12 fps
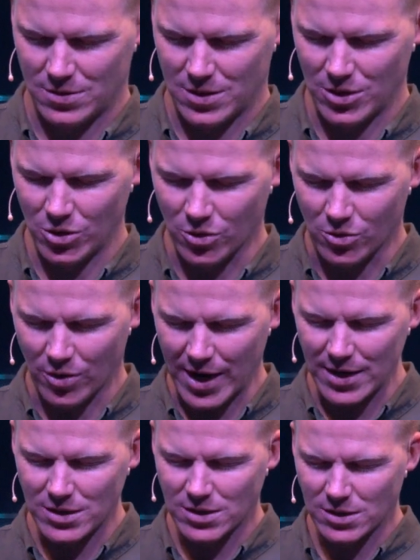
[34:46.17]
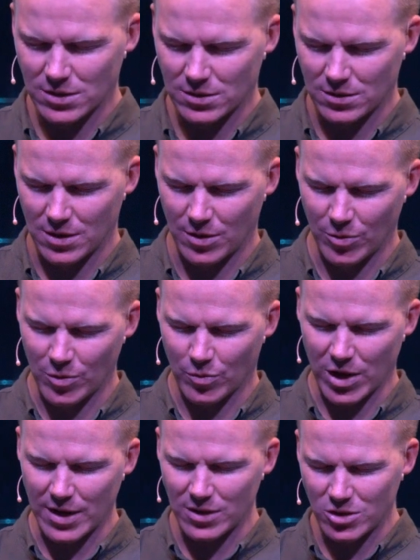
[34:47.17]
in your grace, and we
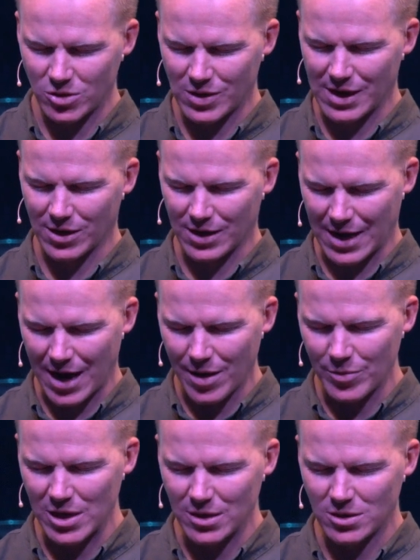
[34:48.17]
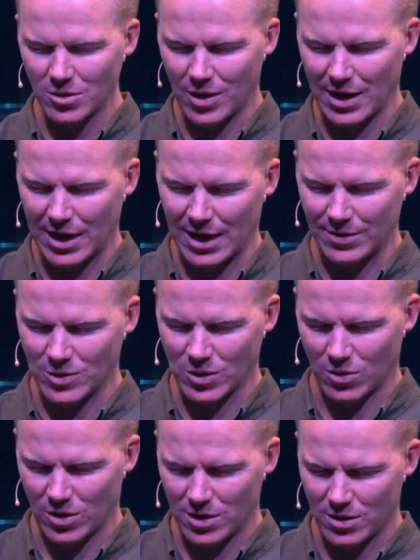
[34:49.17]
pray that you can come into our lives,
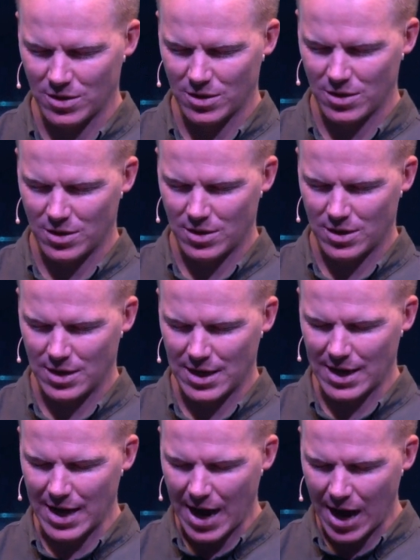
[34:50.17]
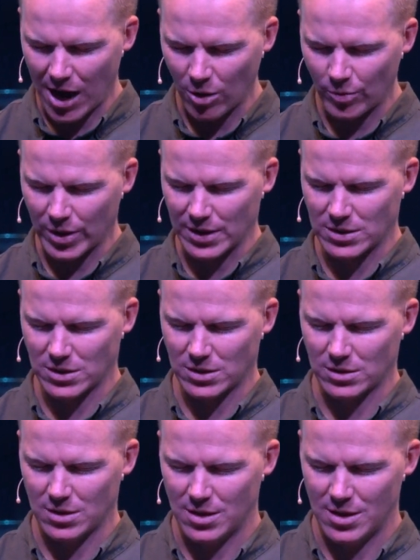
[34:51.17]
God, and help us
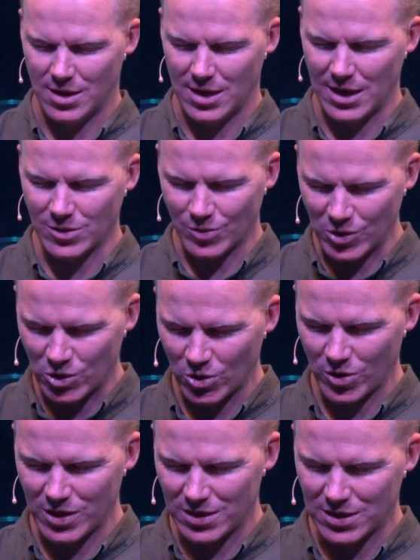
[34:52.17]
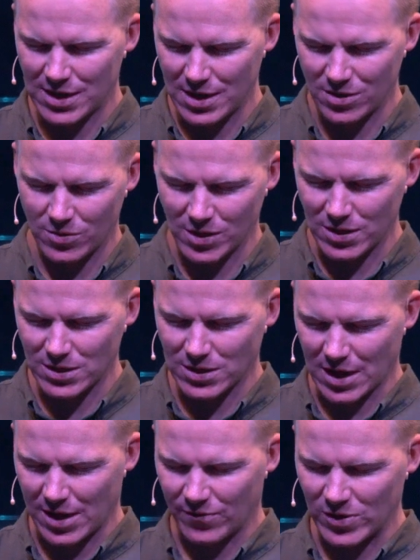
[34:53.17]
as we journey together in this
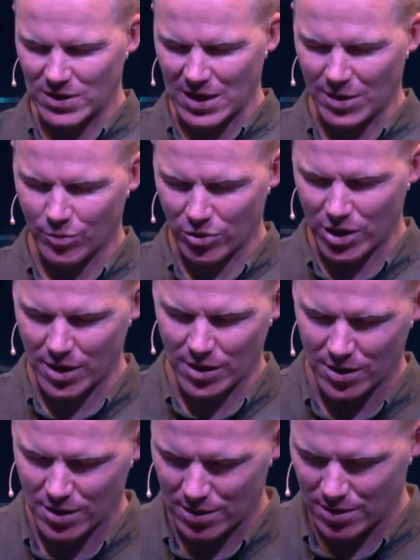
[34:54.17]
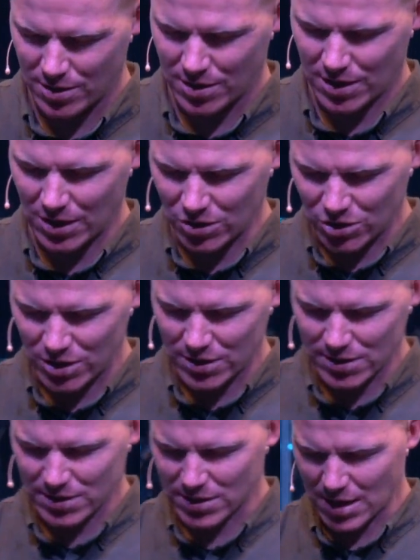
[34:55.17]
life is our prayer in
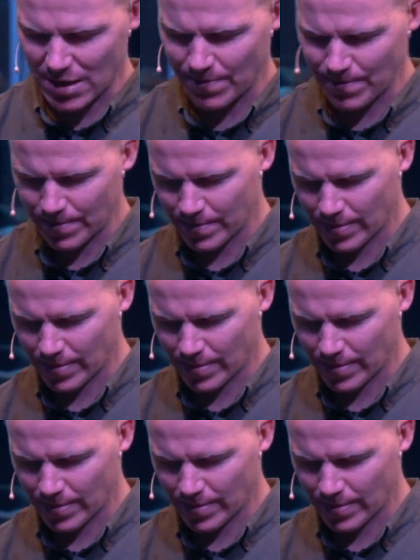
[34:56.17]
Jesus' name.